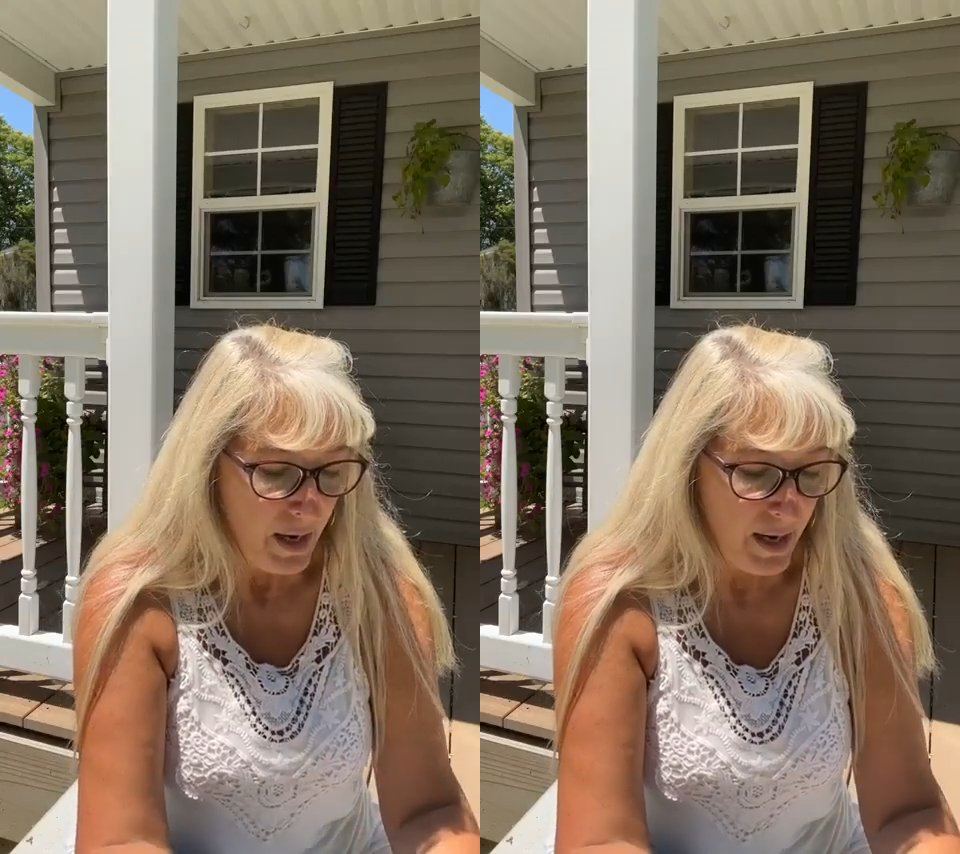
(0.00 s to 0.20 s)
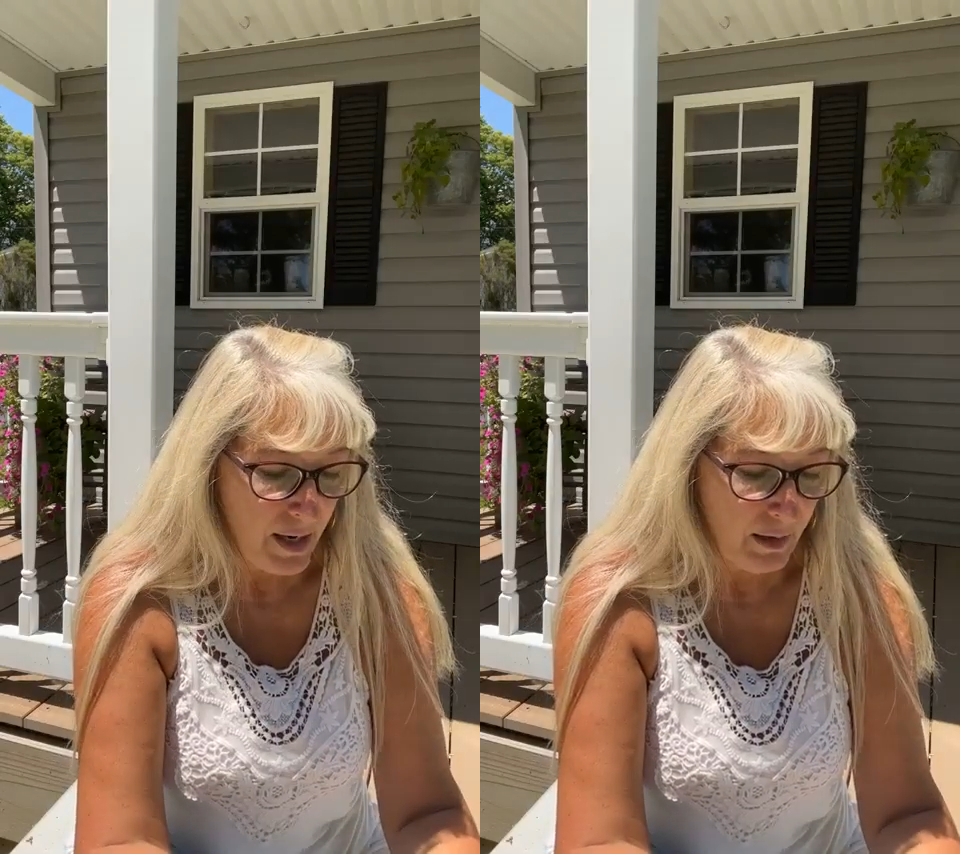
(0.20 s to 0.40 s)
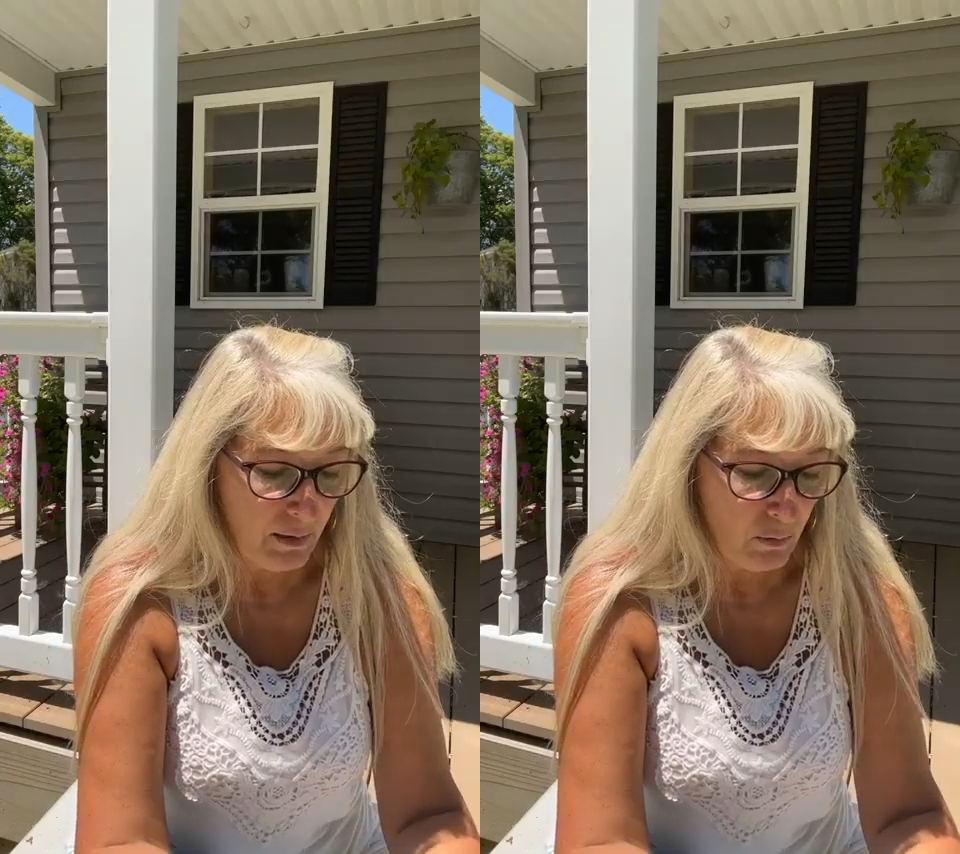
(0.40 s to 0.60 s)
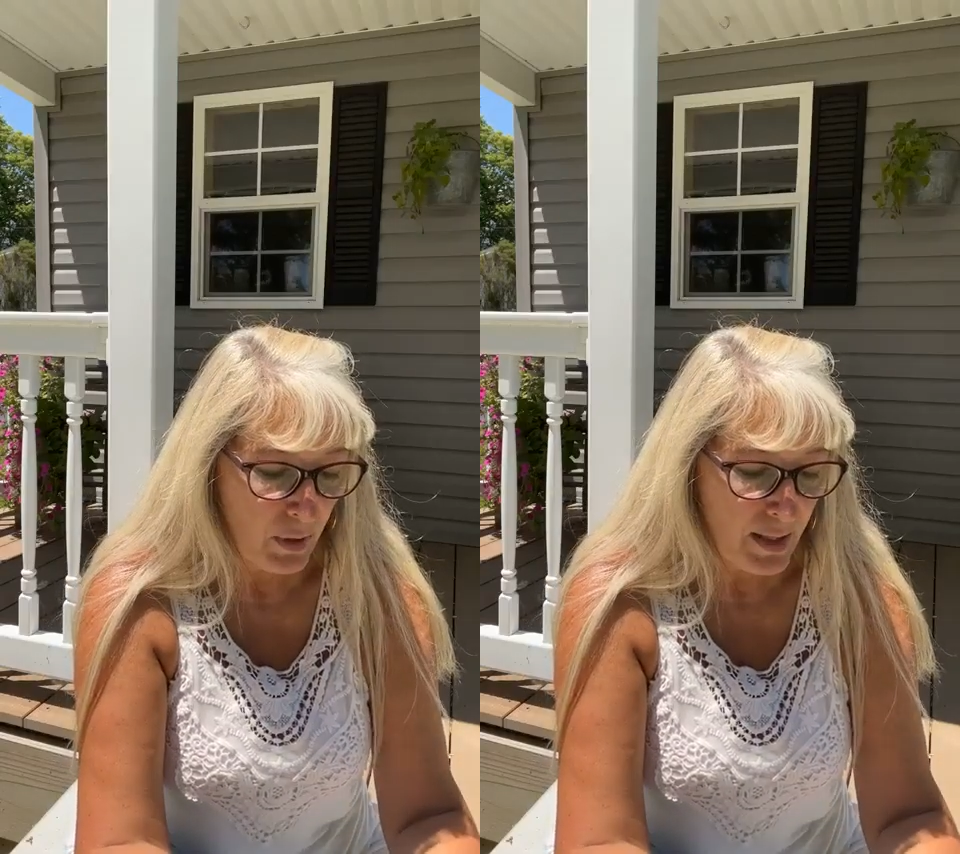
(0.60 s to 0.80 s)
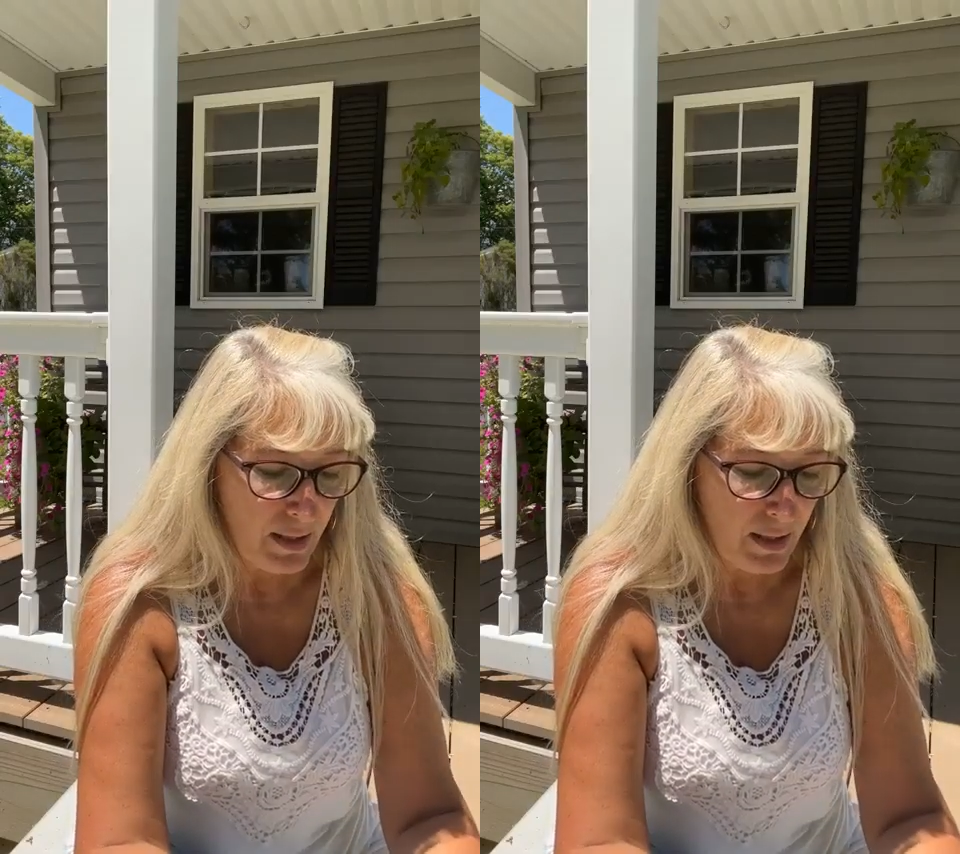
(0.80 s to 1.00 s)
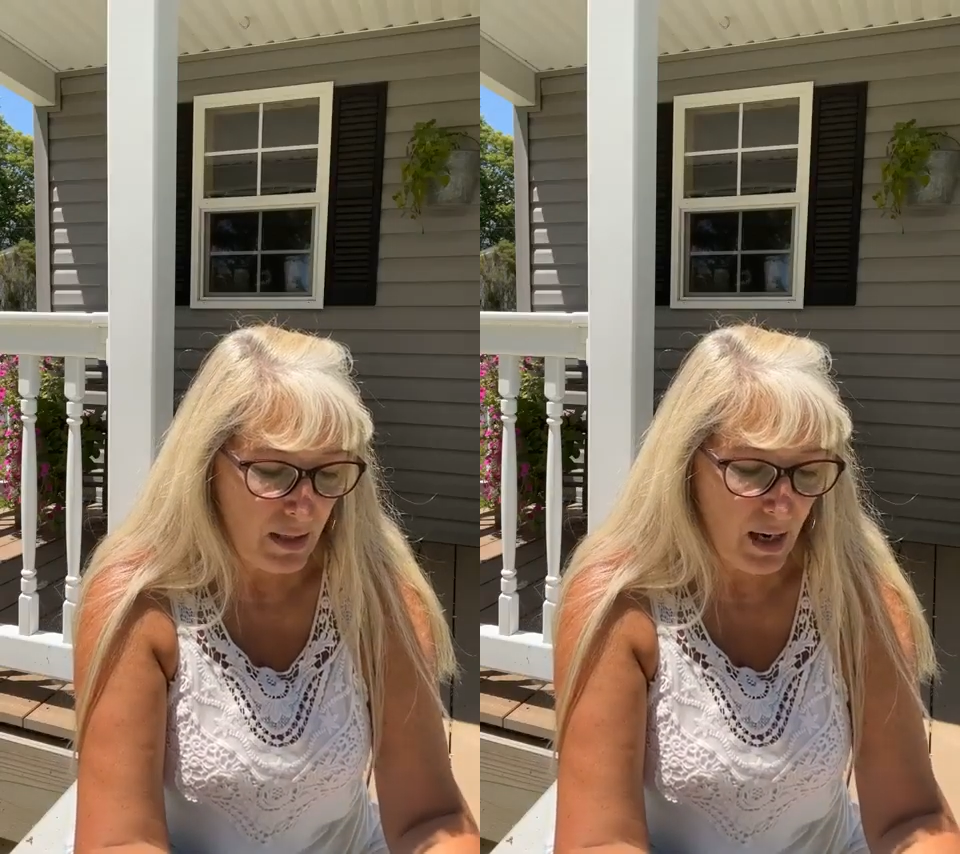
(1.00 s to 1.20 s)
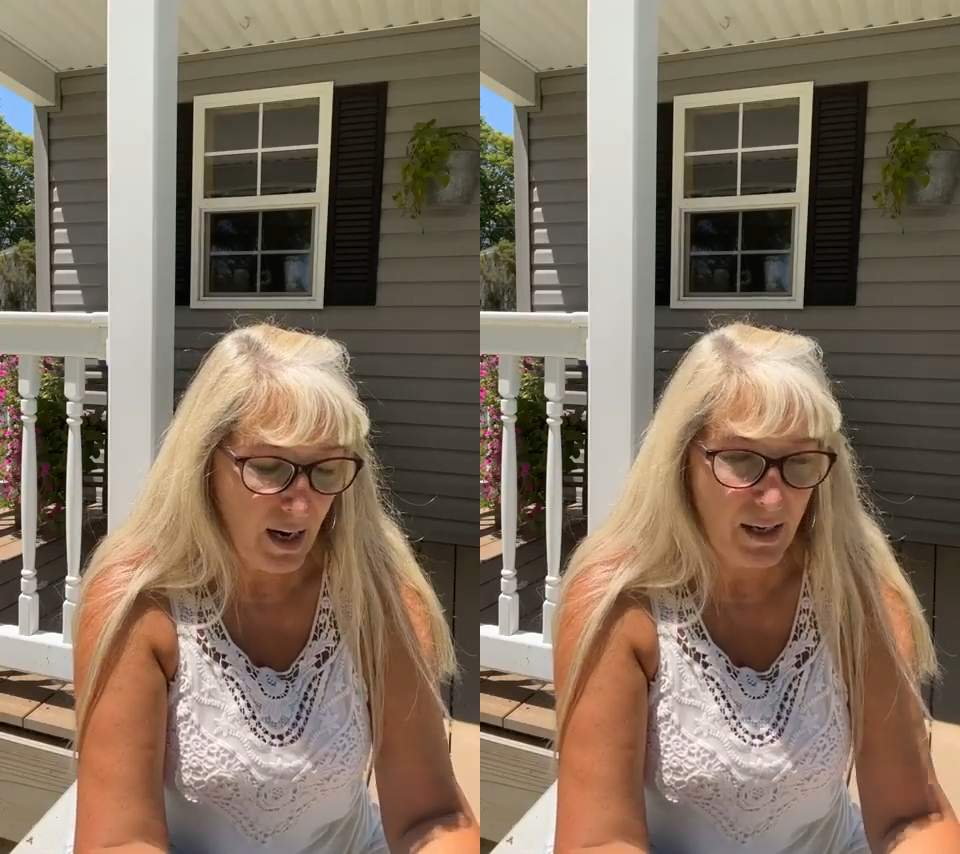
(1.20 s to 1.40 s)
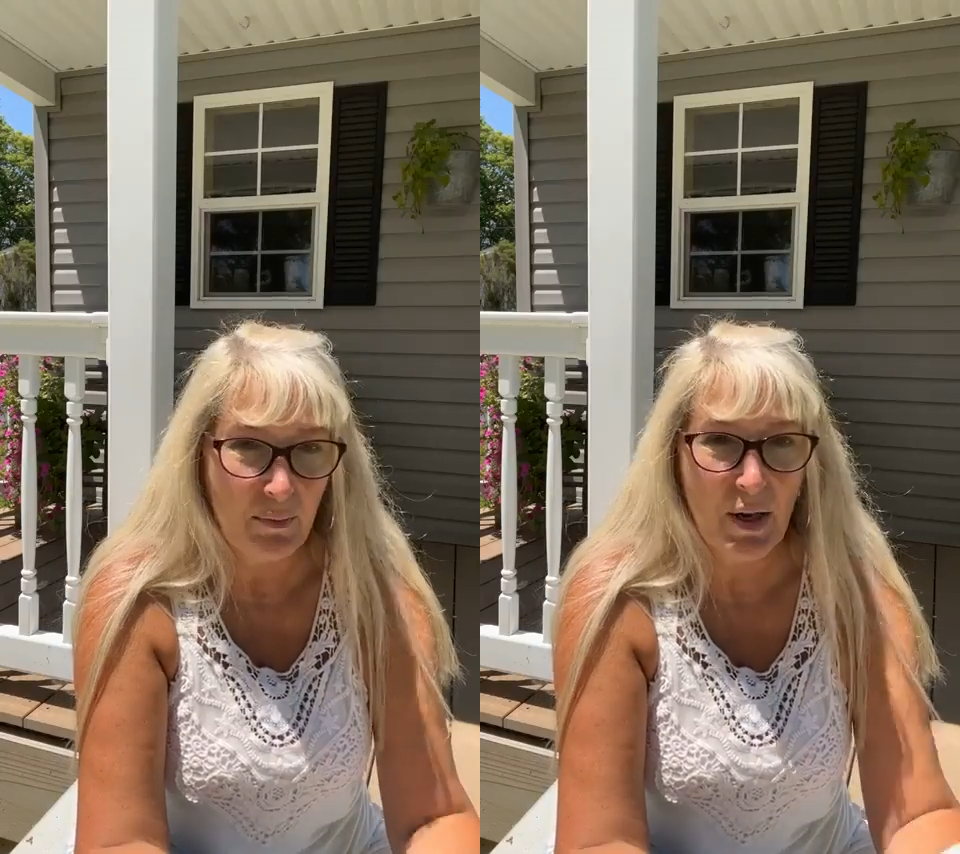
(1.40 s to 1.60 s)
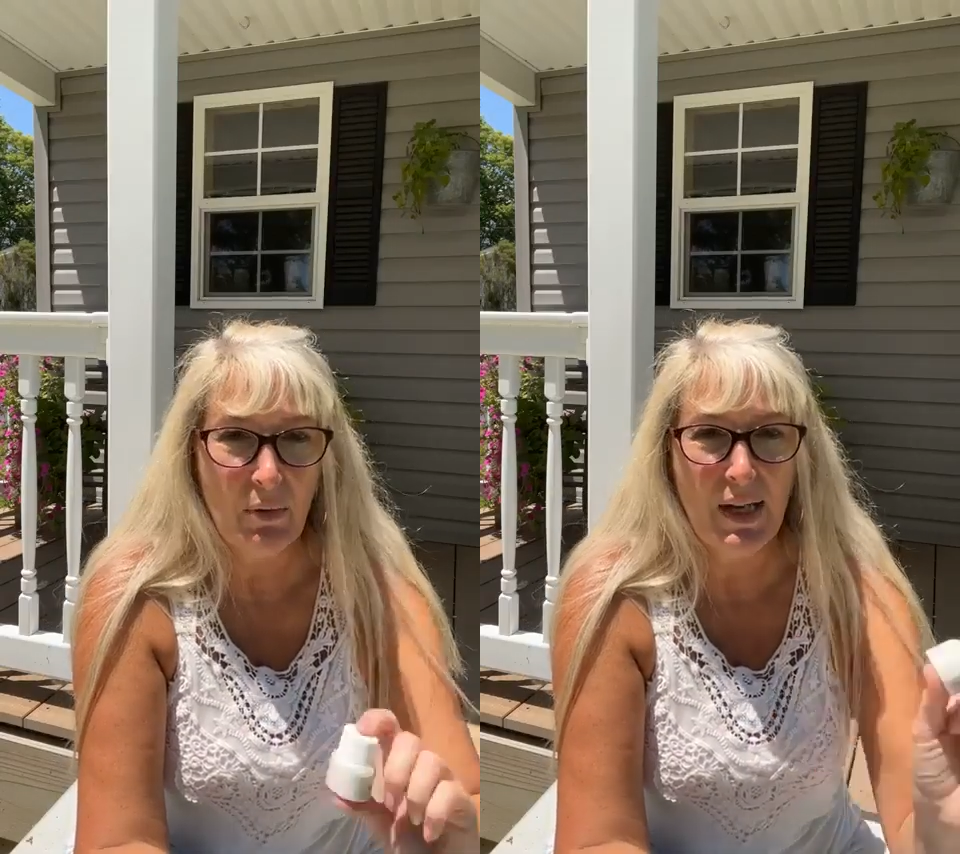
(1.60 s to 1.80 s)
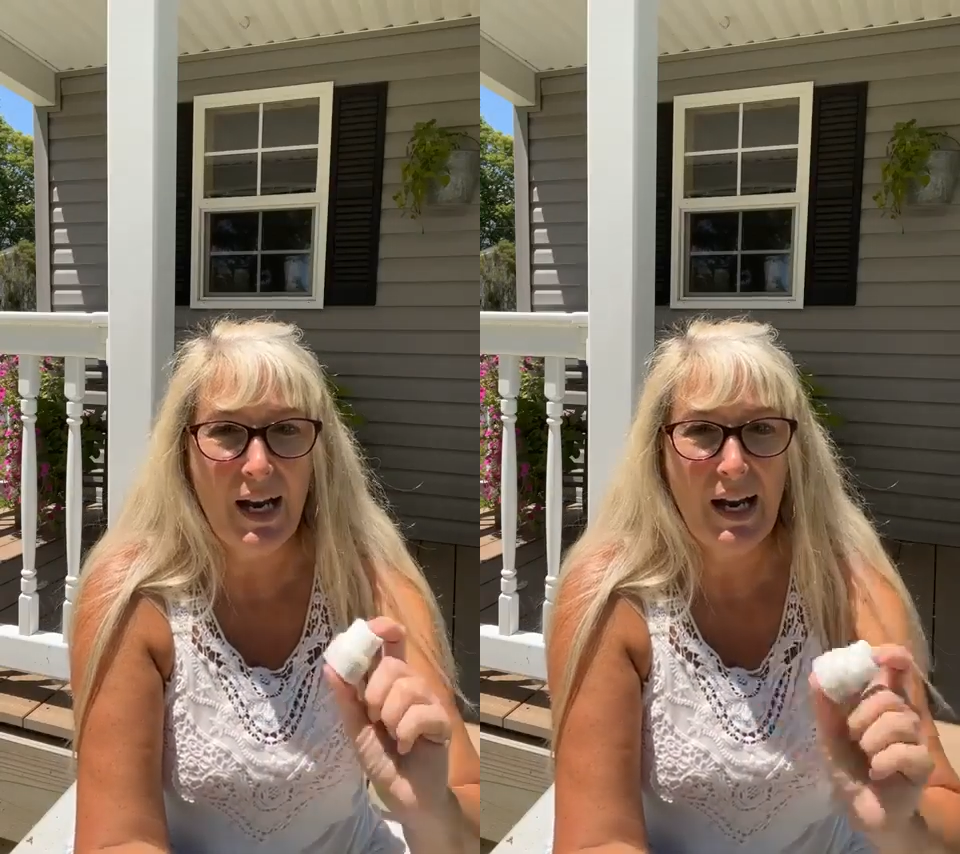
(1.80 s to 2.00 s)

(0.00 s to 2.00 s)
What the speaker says: And one item that we